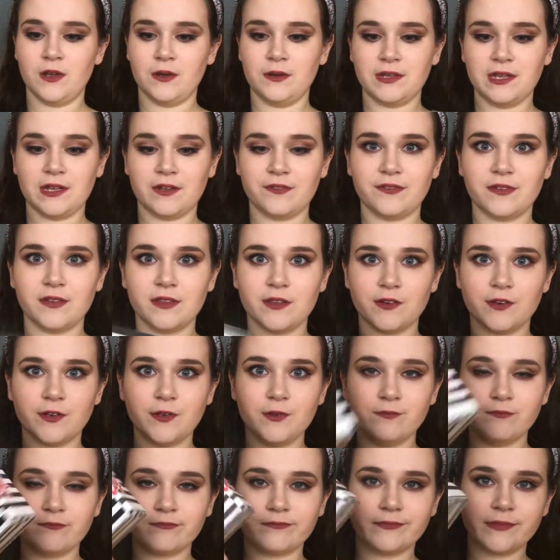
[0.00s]
without further
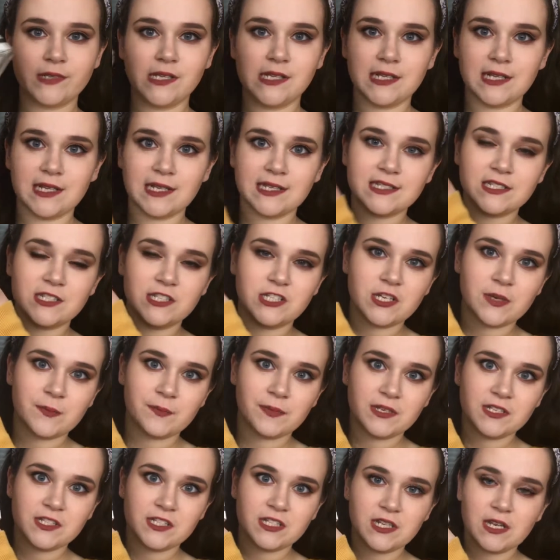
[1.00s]
ado, let's
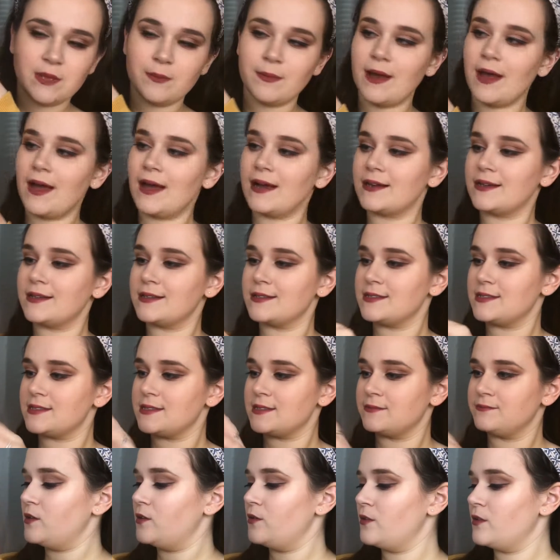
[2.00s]
jump into the
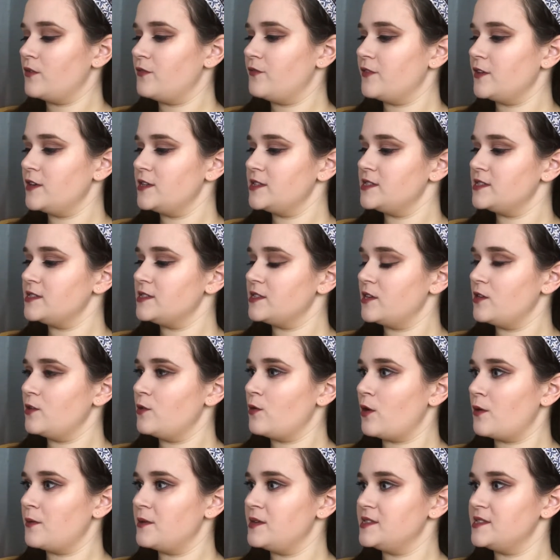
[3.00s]
box. So first
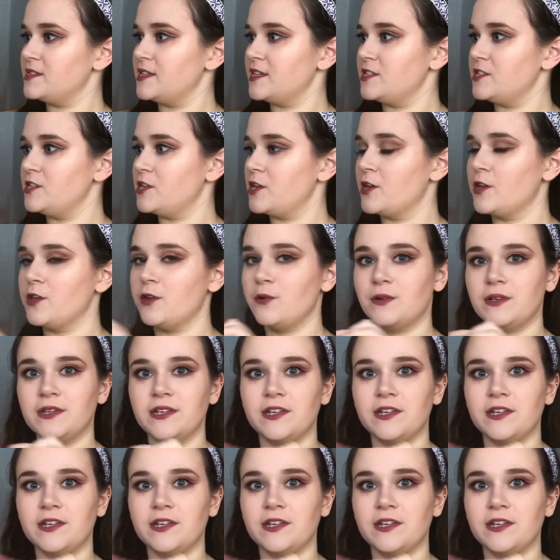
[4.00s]
you always get your